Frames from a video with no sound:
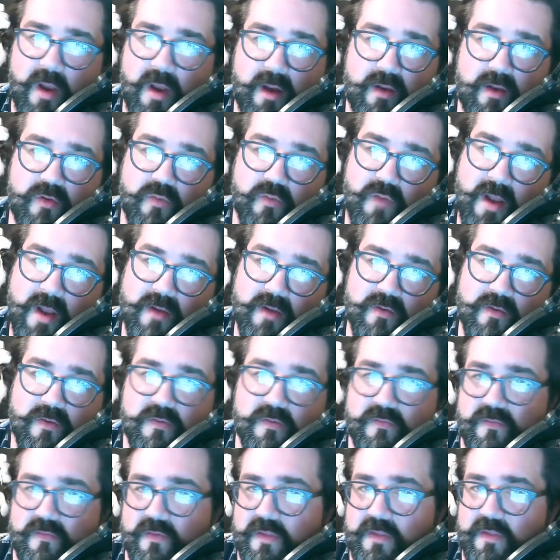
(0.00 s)

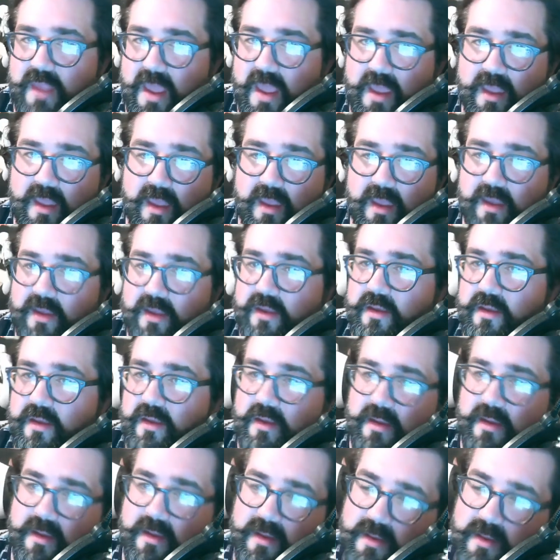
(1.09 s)
directors and taking
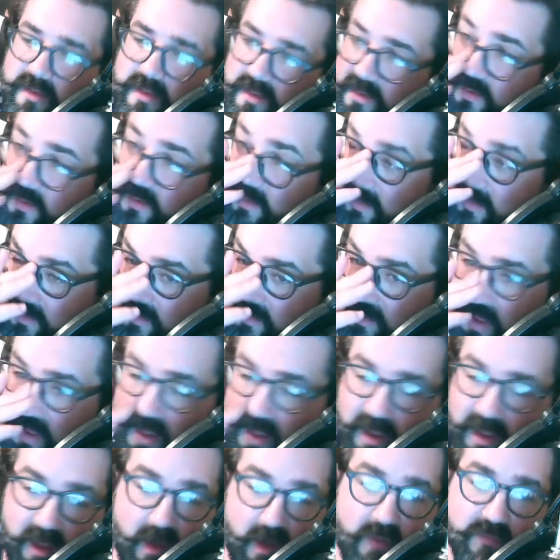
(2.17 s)

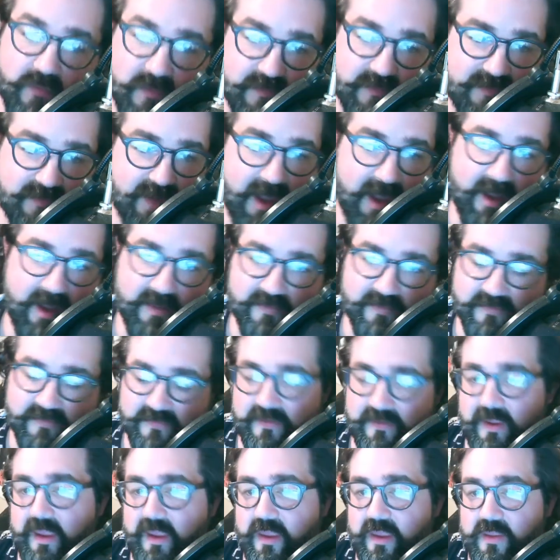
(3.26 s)
taking over sets
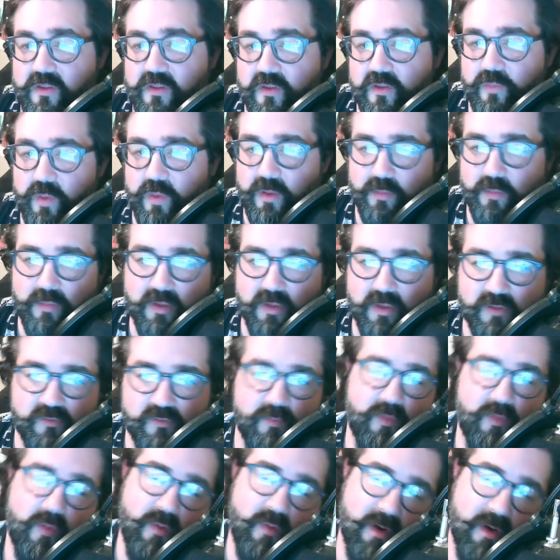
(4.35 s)
and just being
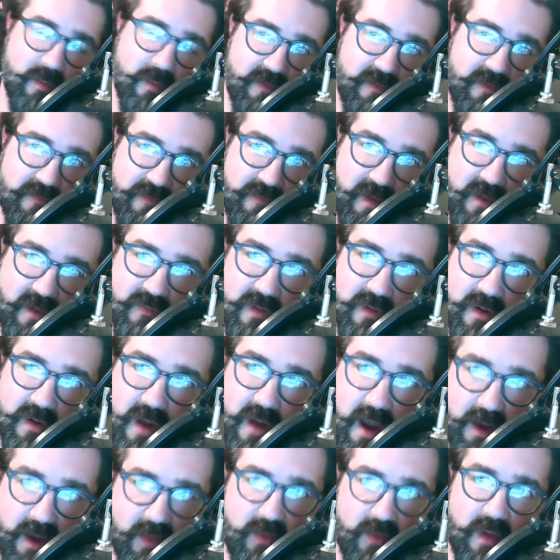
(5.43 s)
miserable. One of my favorite
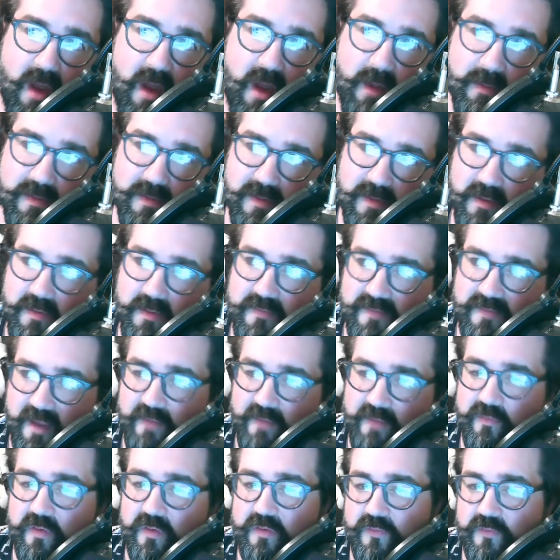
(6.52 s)
audio commentaries
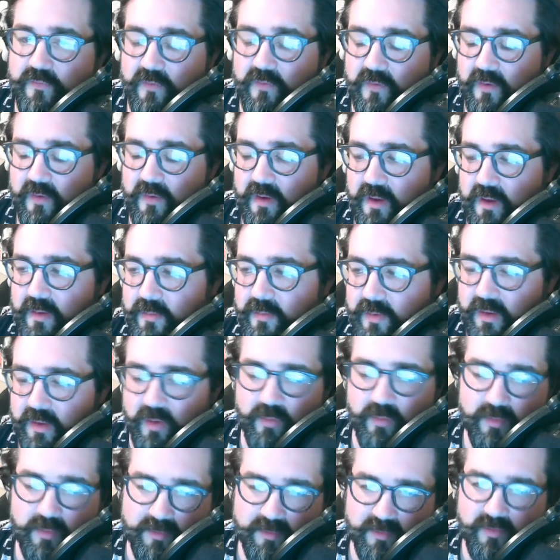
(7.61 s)
ever is for um,
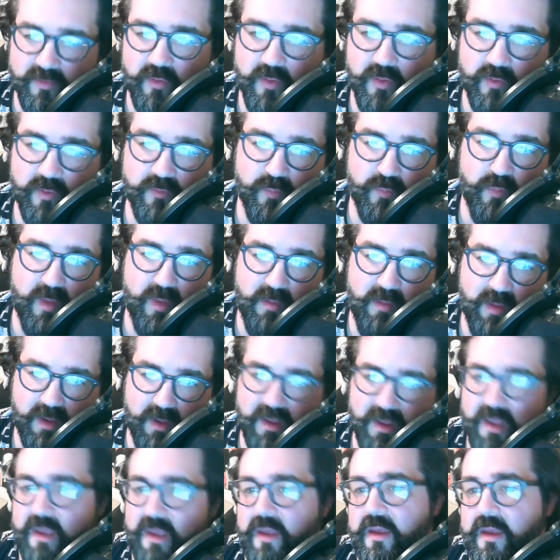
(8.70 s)
Guillermo del Toro's
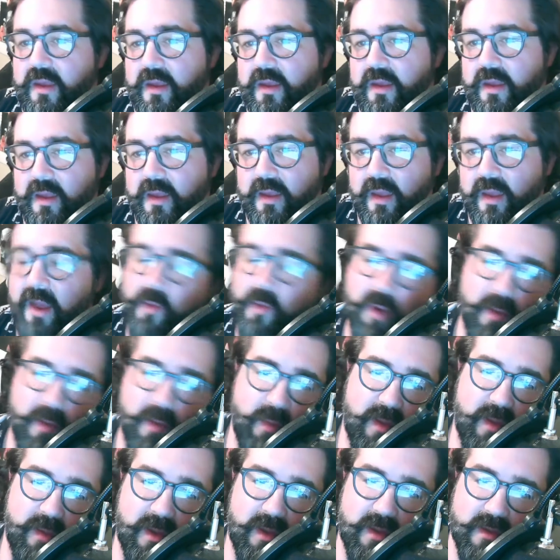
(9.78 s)
Mimic. And while
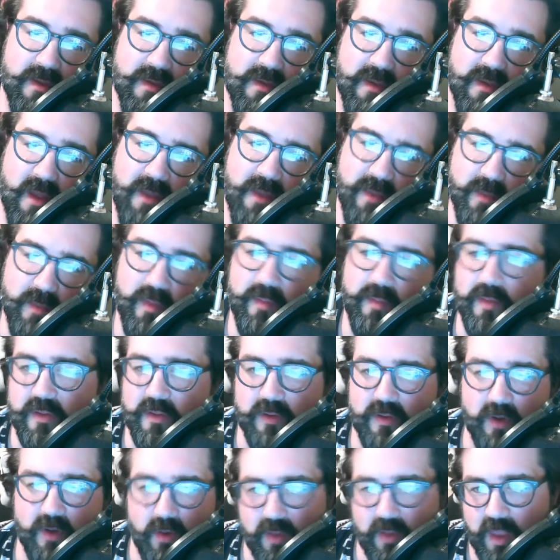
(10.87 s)
Mimic is, I think Mimic's
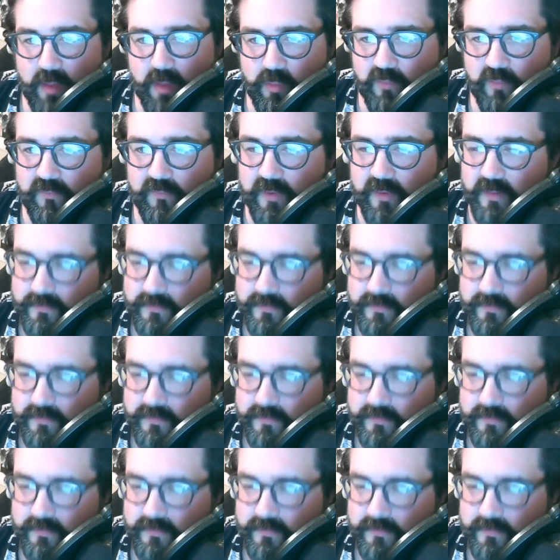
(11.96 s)
an okay movie.